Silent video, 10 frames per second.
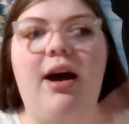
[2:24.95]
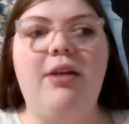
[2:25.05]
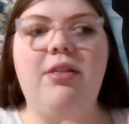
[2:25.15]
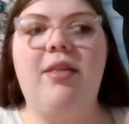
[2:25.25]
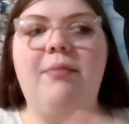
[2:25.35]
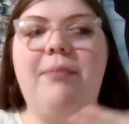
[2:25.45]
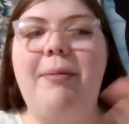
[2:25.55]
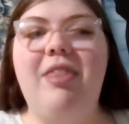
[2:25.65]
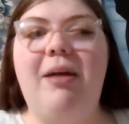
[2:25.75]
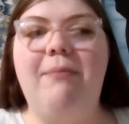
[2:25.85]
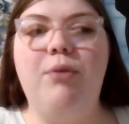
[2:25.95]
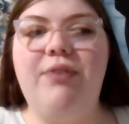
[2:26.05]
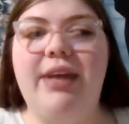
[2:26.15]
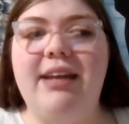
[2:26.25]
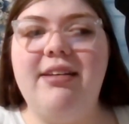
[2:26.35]
other than maybe them
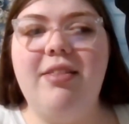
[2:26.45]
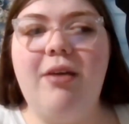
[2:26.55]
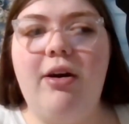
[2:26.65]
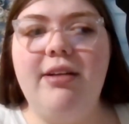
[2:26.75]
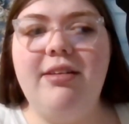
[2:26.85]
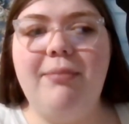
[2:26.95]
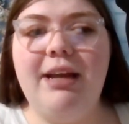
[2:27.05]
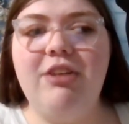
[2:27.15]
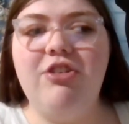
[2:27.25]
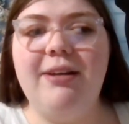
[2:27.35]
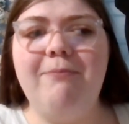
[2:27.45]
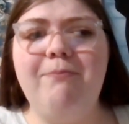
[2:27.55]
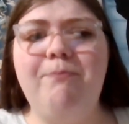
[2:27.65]
moving into the Haunted Mansion.